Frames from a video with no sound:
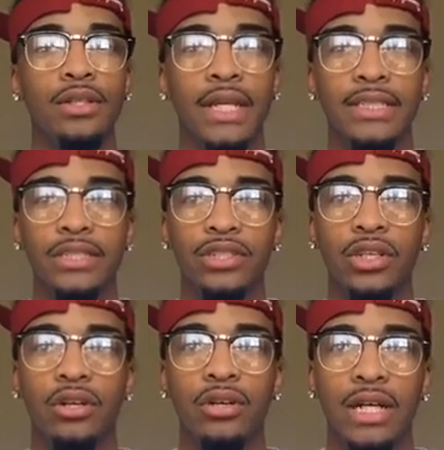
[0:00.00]
Next thing you
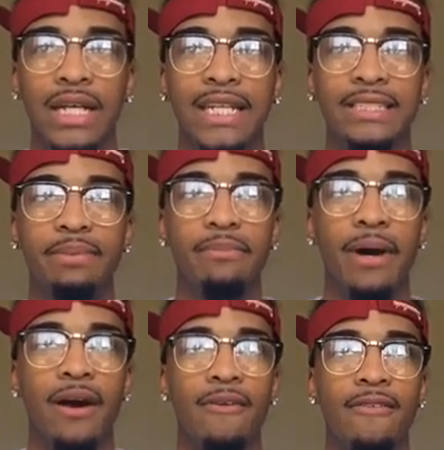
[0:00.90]
know, it's been
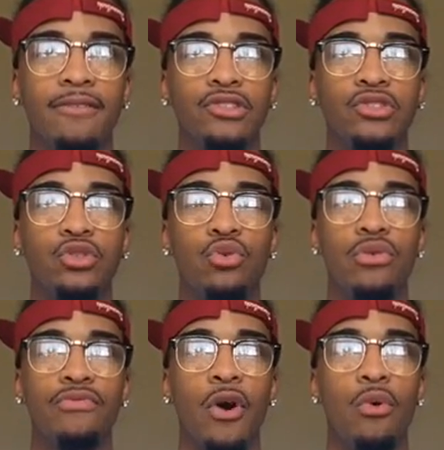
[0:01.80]
about
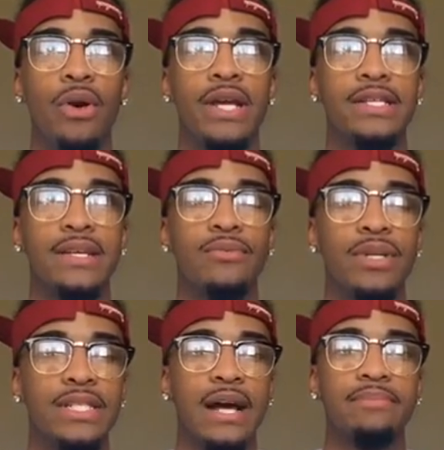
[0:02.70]
2 to 4 weeks.
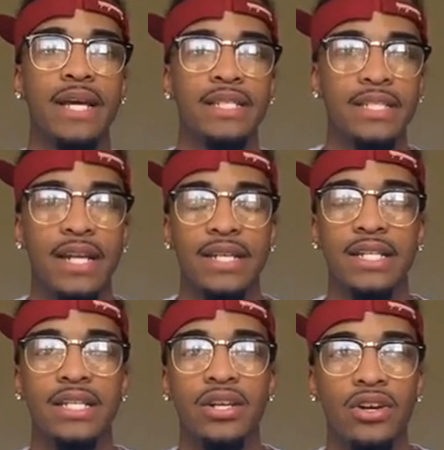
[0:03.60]
We stopped texting. I
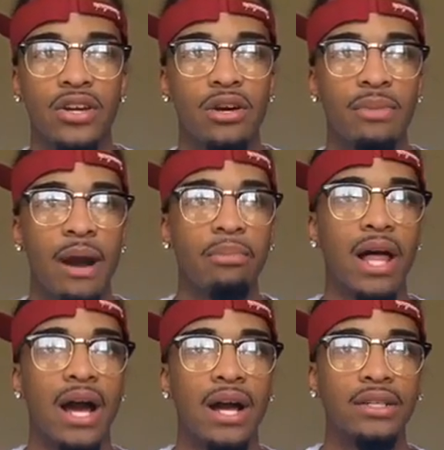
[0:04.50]
deleted her number. I
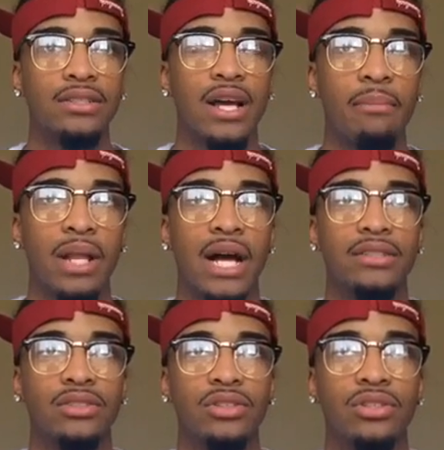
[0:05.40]

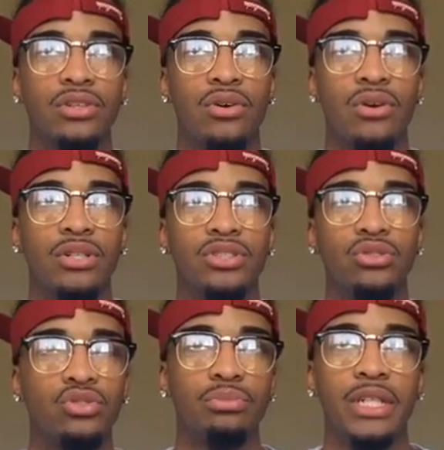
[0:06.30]
blocked her on
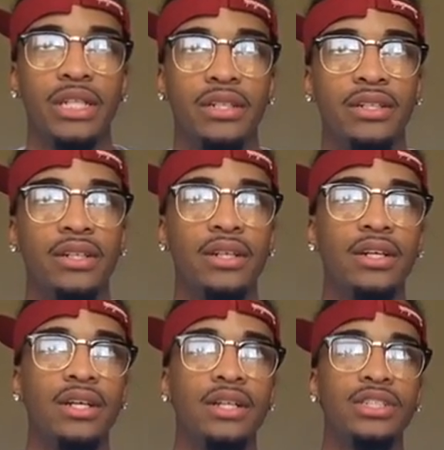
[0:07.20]
social media.
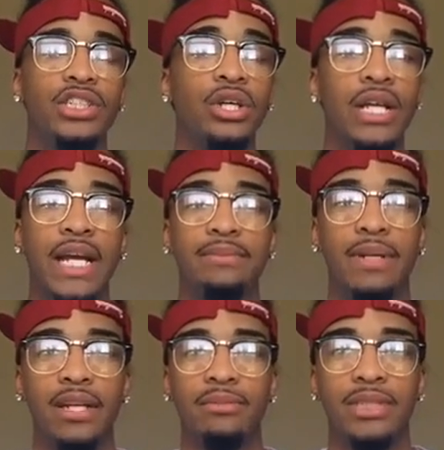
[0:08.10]
She only has
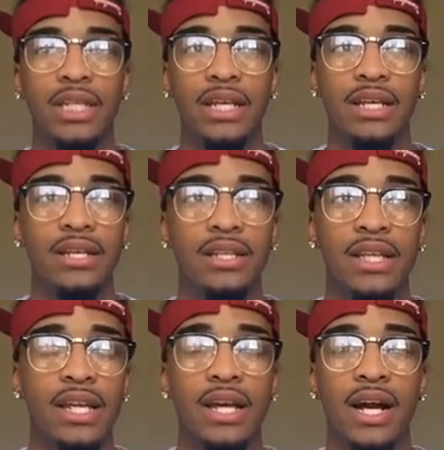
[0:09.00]
my number to
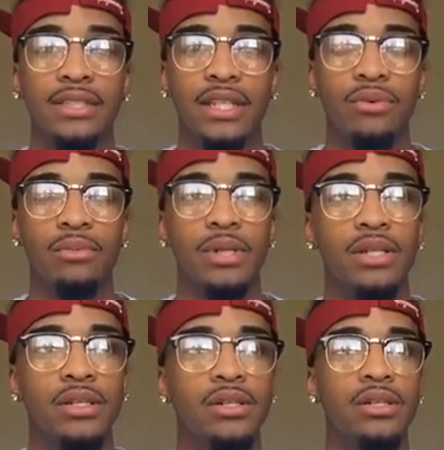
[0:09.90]
get in contact with me.
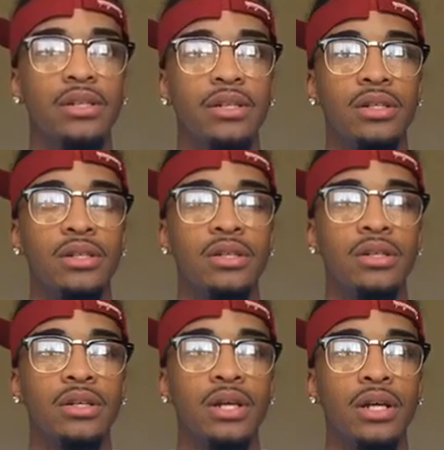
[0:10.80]

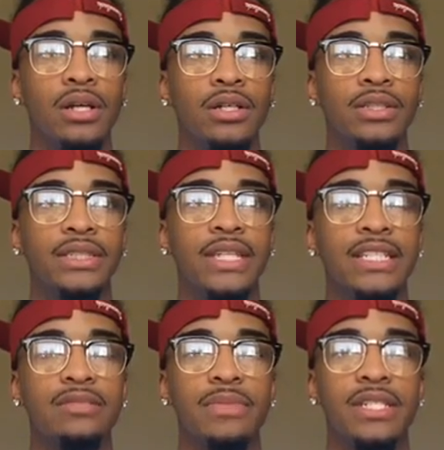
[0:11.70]
She
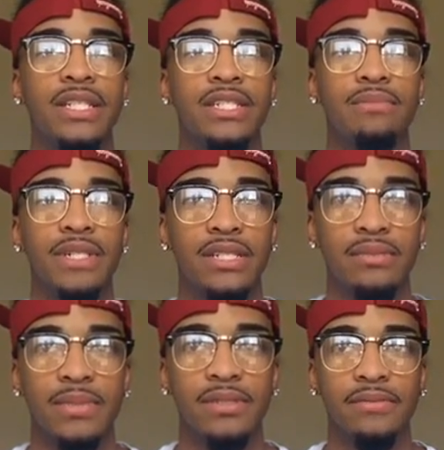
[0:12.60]
texted me and said she
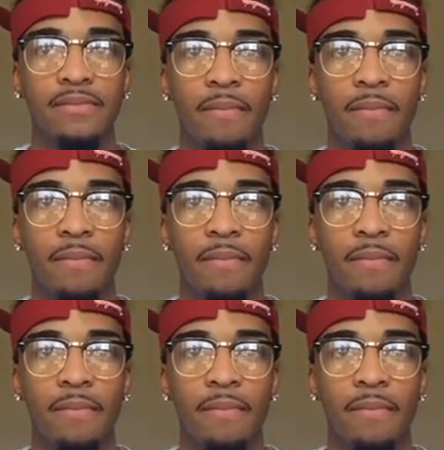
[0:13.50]
misses me.